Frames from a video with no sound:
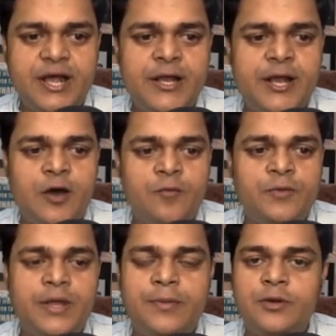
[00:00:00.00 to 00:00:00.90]
And now
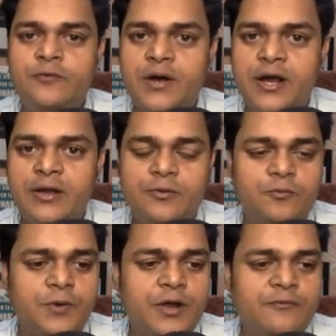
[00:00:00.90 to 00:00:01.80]
we are able to find
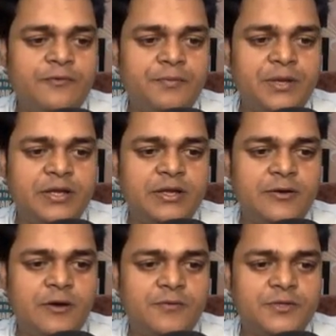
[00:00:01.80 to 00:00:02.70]
115 gig
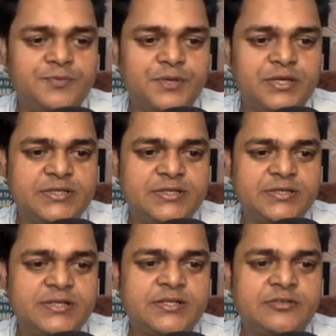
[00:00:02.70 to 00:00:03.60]
of space
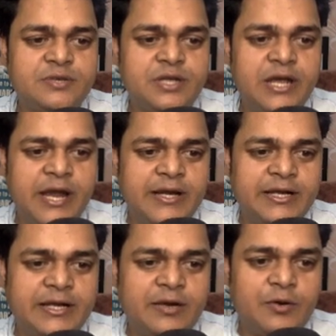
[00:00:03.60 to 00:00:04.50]
successfully
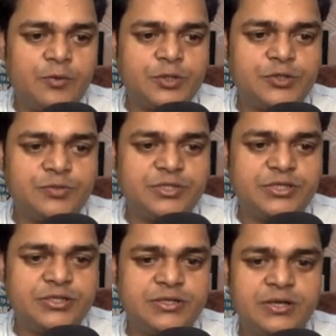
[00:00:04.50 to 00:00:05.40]
added in our virtual
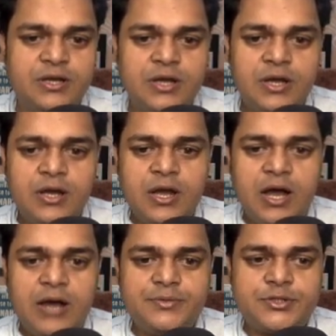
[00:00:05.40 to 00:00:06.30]
machine.
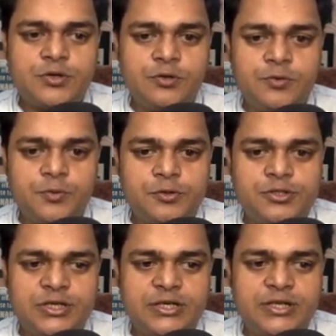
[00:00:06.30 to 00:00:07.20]
I'm just going to
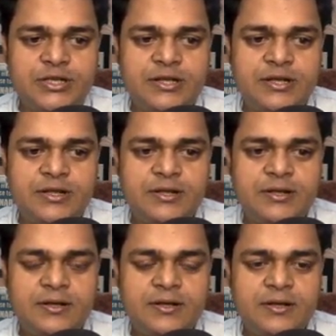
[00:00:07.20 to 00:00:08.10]
proceed.
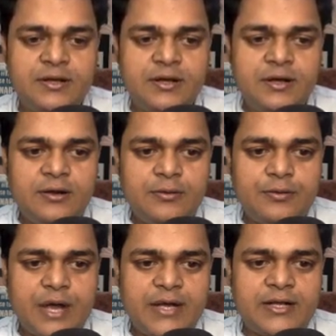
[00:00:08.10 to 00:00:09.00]

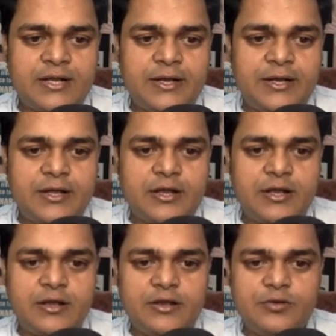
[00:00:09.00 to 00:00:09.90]
Right click,
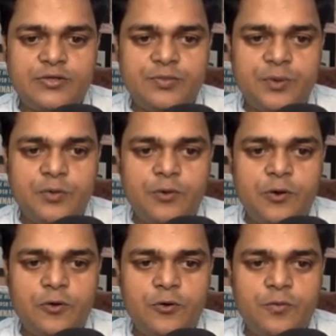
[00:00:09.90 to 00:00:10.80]
click new simple
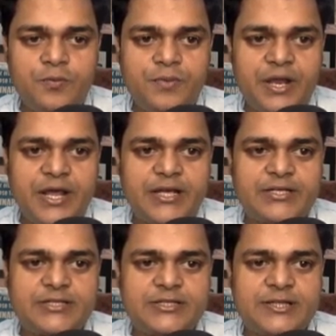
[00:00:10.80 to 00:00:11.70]
volume,
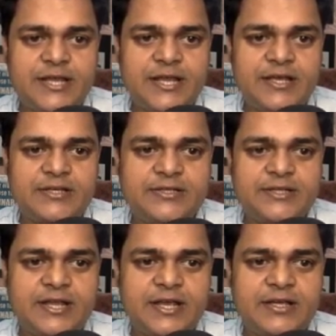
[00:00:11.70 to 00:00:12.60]
next, next,
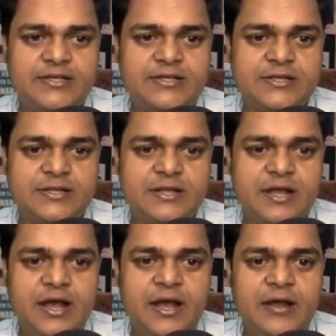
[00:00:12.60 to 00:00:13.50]
next,
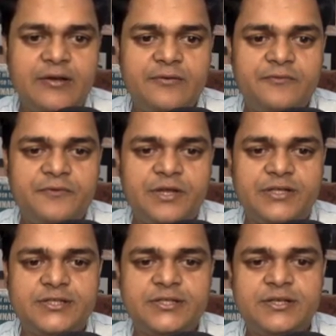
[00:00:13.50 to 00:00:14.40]
and finish.